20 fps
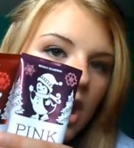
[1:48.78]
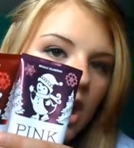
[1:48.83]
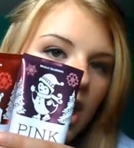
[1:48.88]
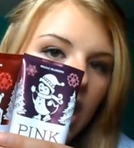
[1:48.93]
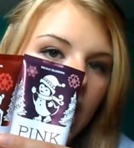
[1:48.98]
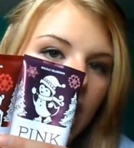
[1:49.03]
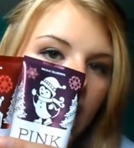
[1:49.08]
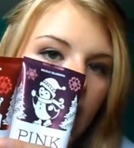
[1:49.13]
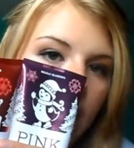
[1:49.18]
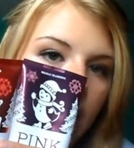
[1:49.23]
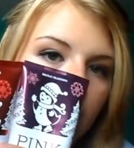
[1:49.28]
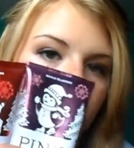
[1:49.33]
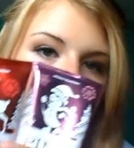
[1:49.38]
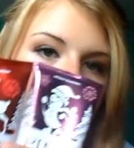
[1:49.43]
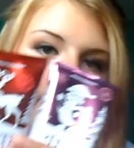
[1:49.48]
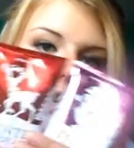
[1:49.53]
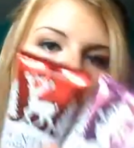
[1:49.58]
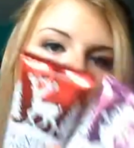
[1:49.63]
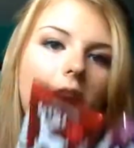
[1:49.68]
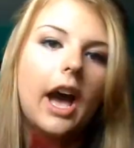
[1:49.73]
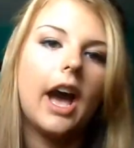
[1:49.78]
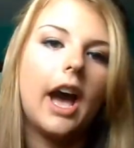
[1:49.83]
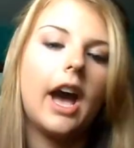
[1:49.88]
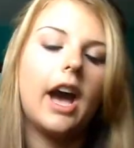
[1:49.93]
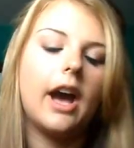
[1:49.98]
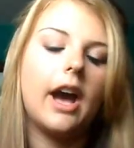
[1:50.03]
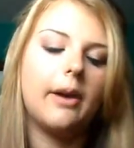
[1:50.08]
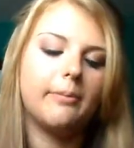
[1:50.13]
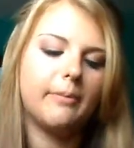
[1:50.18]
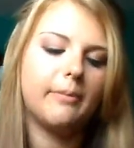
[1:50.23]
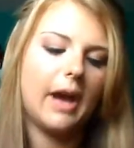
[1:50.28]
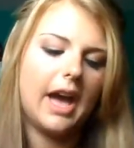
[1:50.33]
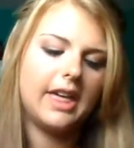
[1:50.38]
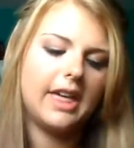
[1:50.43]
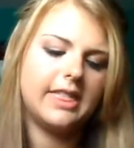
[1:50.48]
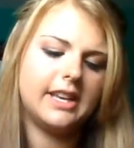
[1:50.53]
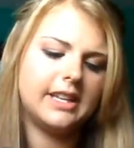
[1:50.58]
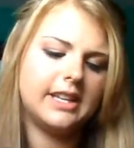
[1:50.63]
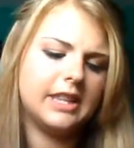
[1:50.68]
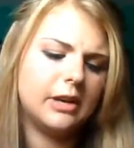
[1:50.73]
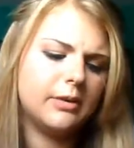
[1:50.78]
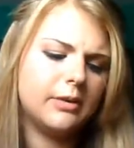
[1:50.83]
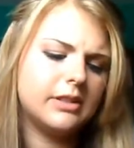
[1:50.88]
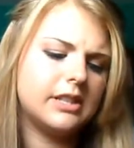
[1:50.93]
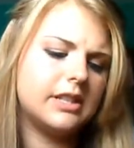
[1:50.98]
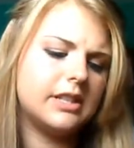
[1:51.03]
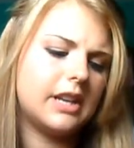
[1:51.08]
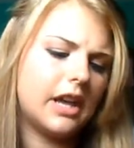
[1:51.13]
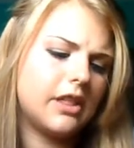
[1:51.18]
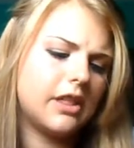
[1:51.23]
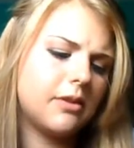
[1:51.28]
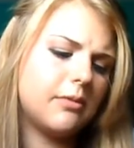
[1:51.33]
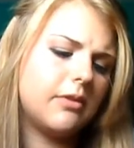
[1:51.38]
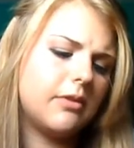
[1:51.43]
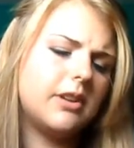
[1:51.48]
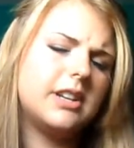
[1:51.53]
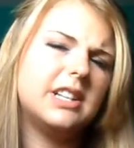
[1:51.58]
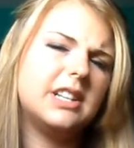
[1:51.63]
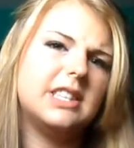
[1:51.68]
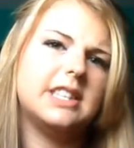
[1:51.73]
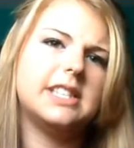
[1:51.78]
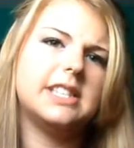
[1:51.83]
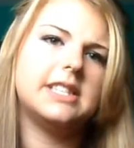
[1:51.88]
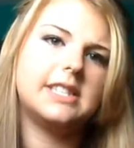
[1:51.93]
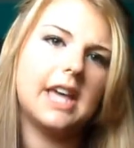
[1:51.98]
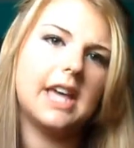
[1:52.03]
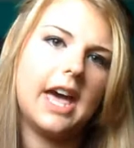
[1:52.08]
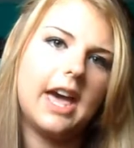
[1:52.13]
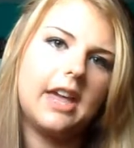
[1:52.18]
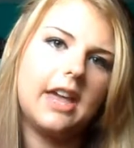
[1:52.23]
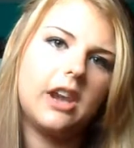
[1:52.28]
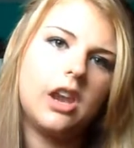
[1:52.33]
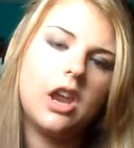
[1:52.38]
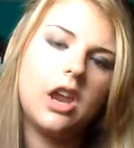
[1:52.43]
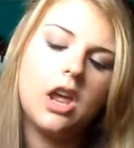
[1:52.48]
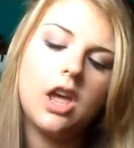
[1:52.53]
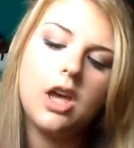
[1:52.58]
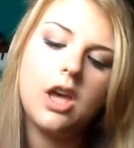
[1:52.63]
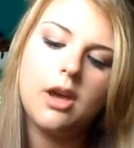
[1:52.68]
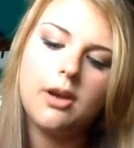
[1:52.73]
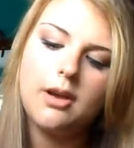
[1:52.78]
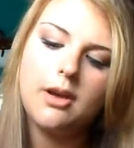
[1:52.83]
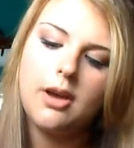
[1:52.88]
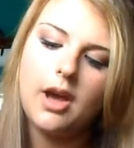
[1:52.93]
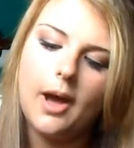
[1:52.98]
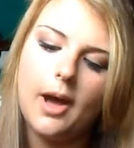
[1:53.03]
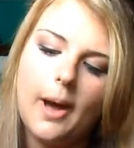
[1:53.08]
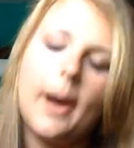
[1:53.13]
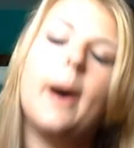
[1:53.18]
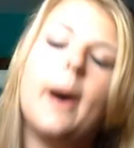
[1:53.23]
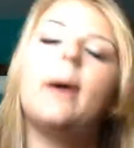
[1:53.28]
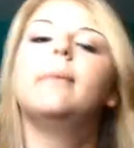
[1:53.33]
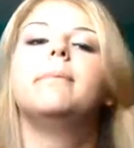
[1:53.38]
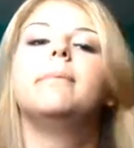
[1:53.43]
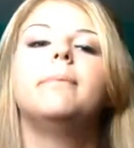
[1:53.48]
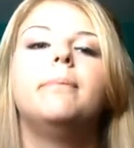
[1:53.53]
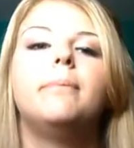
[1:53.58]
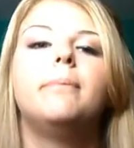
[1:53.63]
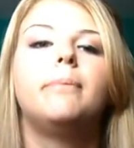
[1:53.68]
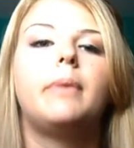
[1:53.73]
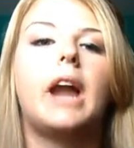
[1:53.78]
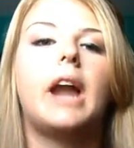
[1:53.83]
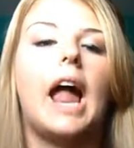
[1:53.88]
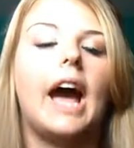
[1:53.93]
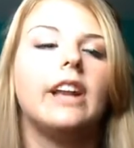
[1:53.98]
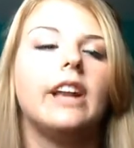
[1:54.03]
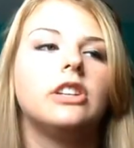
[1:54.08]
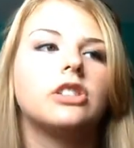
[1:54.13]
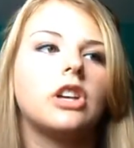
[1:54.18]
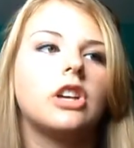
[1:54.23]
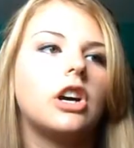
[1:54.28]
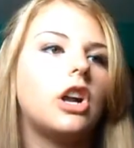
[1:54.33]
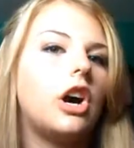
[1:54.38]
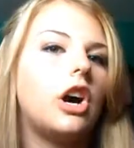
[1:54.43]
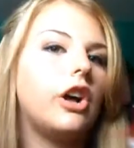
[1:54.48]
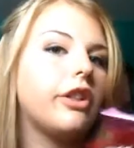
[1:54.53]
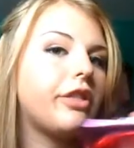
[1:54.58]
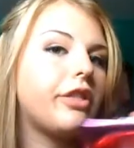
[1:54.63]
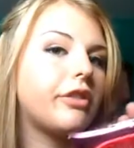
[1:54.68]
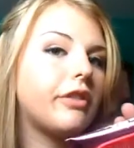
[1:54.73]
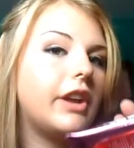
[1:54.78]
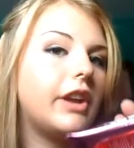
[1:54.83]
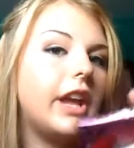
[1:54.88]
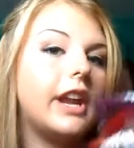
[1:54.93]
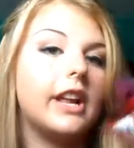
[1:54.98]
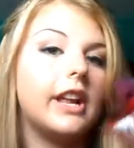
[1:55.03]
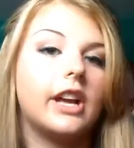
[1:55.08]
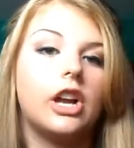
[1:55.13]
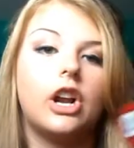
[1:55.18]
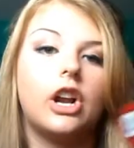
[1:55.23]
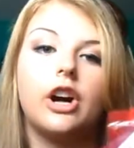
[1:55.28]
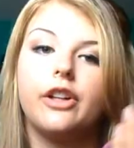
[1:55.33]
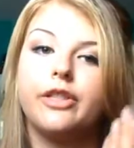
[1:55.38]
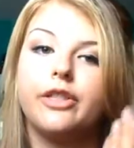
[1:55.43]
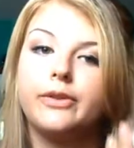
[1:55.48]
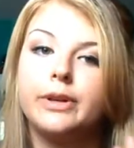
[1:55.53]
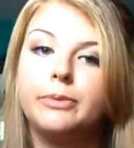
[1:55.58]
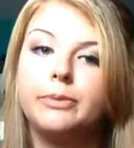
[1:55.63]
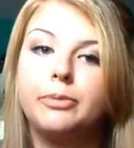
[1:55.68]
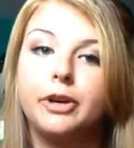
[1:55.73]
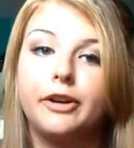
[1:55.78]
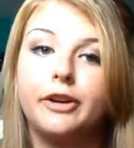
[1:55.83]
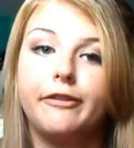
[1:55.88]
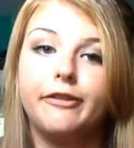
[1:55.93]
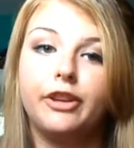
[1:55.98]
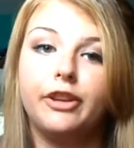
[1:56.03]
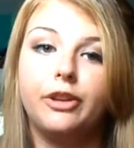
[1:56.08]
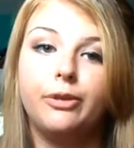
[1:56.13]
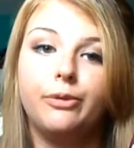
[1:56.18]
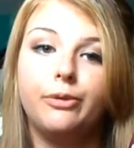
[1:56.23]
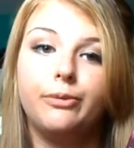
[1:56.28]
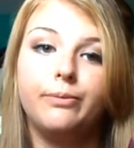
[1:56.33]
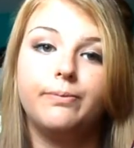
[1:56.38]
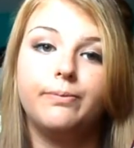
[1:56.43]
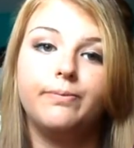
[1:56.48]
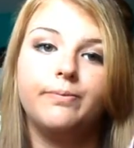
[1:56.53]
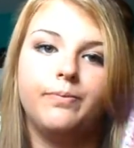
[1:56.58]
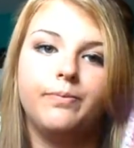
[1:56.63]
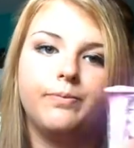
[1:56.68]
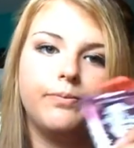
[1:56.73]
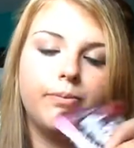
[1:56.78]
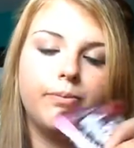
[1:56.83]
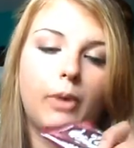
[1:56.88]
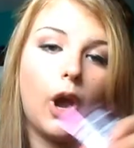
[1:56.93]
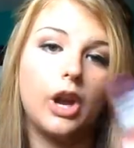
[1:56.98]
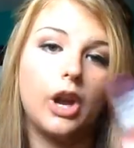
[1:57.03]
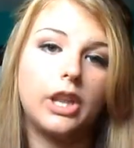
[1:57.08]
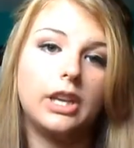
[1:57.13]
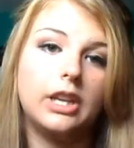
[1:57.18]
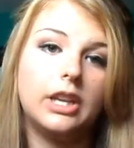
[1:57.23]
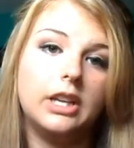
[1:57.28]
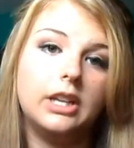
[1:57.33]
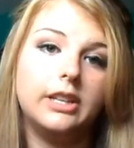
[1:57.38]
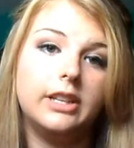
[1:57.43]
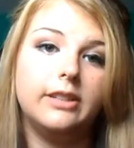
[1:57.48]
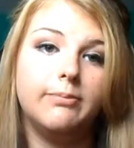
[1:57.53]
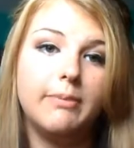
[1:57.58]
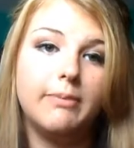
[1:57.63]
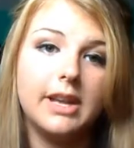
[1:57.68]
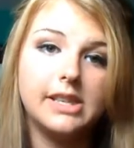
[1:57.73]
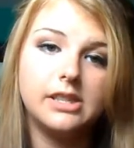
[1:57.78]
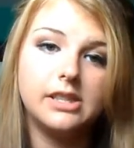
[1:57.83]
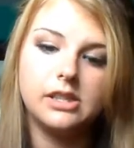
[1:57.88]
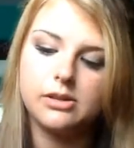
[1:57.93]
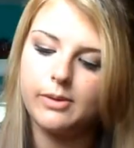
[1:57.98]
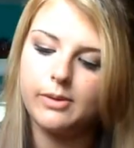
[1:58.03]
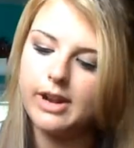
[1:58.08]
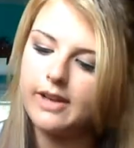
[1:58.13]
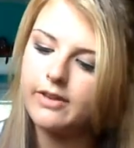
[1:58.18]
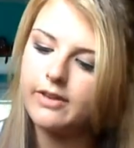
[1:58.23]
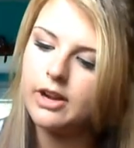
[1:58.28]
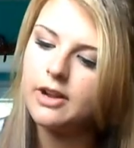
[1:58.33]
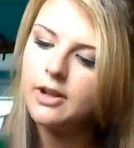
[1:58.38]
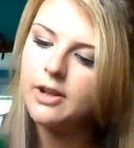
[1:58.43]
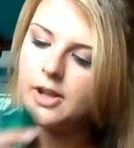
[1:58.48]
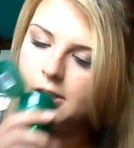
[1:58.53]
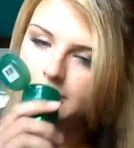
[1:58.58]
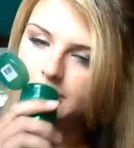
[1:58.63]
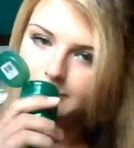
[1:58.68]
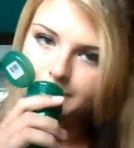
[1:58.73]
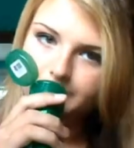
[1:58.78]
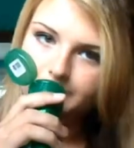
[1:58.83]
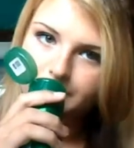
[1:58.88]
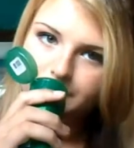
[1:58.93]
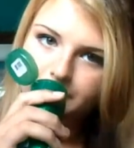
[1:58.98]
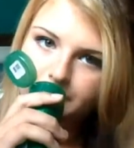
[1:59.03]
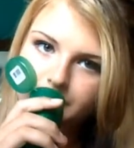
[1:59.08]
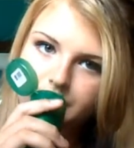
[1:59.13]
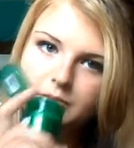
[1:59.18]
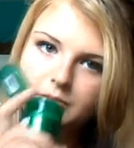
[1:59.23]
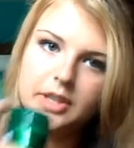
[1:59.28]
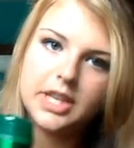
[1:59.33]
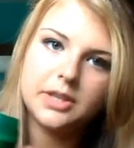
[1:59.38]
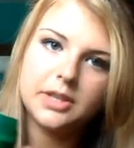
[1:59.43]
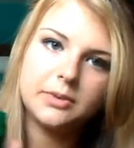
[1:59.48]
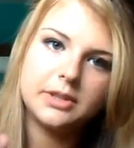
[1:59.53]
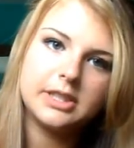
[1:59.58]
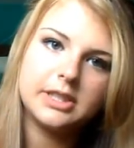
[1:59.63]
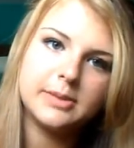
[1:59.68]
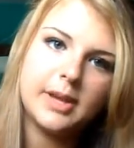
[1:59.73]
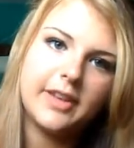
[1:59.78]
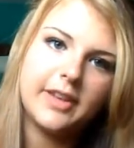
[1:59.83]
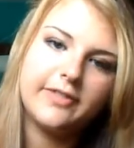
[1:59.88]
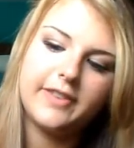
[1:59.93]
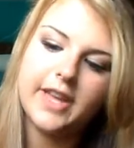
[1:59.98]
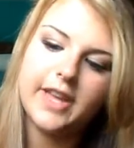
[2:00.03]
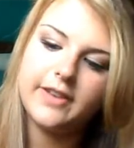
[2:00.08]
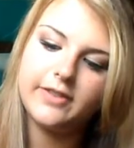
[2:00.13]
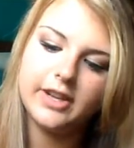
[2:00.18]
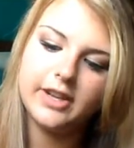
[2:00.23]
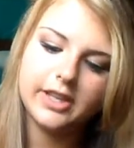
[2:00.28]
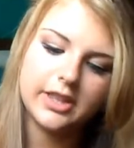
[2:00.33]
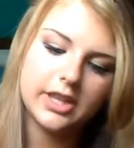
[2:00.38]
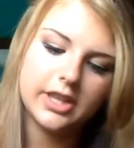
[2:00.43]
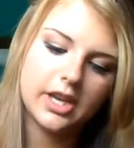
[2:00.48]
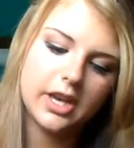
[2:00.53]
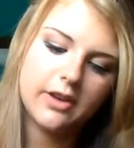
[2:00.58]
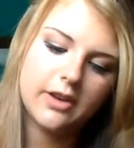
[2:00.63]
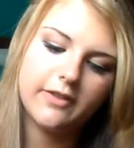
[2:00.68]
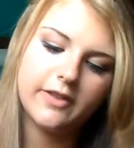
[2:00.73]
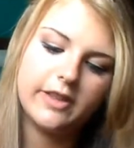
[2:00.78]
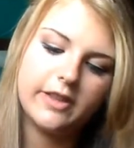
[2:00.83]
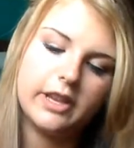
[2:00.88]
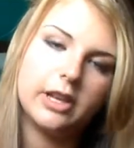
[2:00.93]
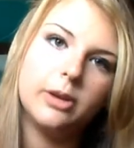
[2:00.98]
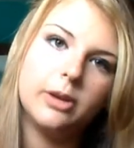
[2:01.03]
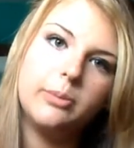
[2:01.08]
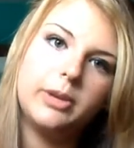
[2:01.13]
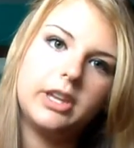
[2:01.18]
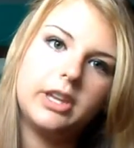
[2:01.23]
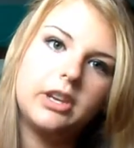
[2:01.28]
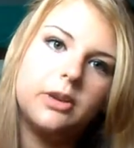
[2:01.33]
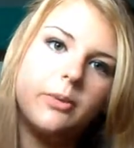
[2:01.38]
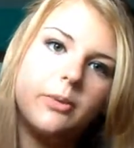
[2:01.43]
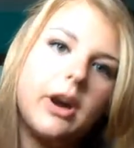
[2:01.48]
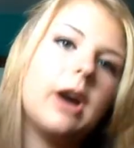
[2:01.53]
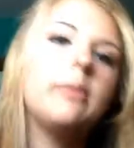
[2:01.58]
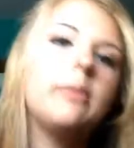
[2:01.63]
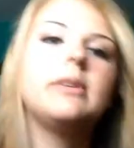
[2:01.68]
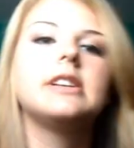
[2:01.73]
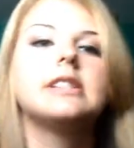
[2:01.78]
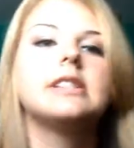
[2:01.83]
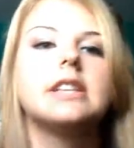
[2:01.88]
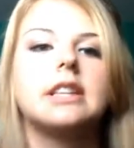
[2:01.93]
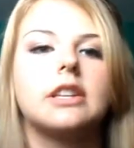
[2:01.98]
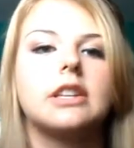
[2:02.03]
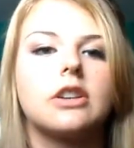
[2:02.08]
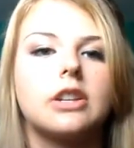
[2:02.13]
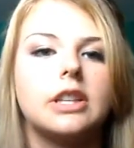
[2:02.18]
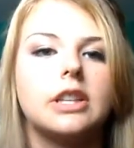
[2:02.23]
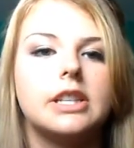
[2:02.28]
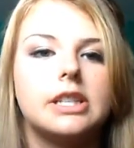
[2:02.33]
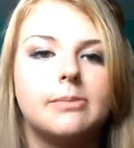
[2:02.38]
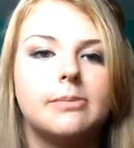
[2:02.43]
And I think there was another one in the set, but I just got all three, and I got all three perfume body mists or whatever. This one's my favorite, the vanilla bean Noel, because it literally